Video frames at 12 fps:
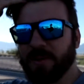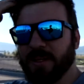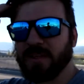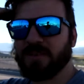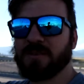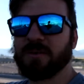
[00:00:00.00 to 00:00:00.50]

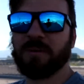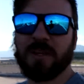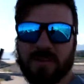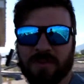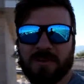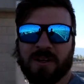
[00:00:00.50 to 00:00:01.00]
please,
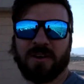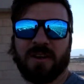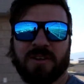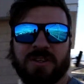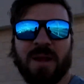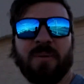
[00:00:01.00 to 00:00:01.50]
because I'm starting to
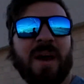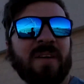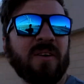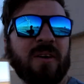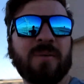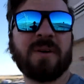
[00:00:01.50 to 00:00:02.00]
understand why
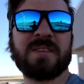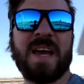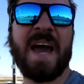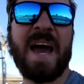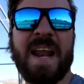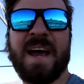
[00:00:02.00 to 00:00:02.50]
everyone wears a
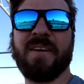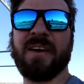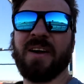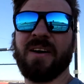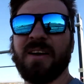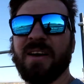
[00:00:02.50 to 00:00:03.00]
hat out
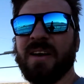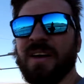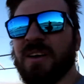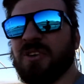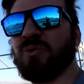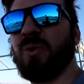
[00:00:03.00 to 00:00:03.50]
here.
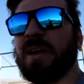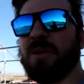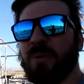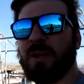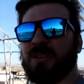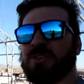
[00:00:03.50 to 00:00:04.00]
It's why
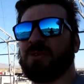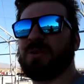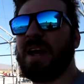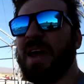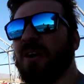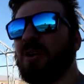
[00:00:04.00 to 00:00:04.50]
the wind is so
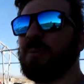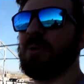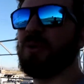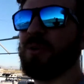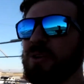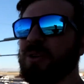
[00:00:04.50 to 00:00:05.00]
terrible,
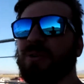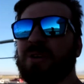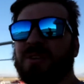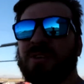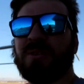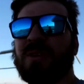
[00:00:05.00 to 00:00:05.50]
or the
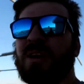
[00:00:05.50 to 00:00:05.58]
noise is so